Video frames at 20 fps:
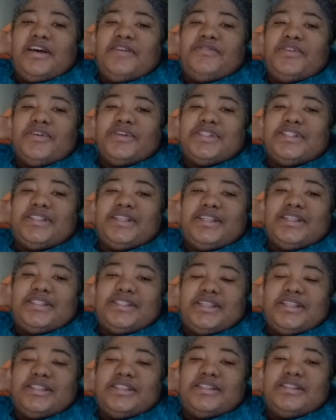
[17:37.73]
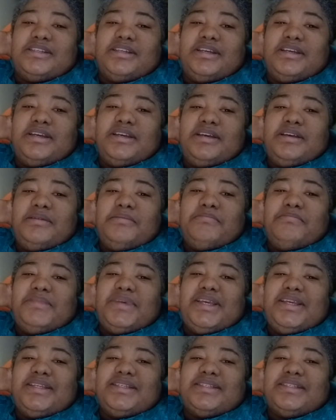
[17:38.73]
of her citizens
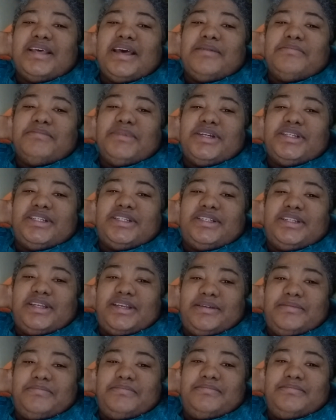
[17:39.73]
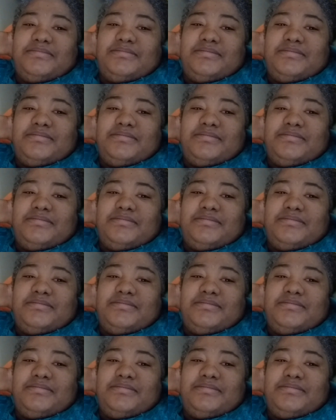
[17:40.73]
means that much to him.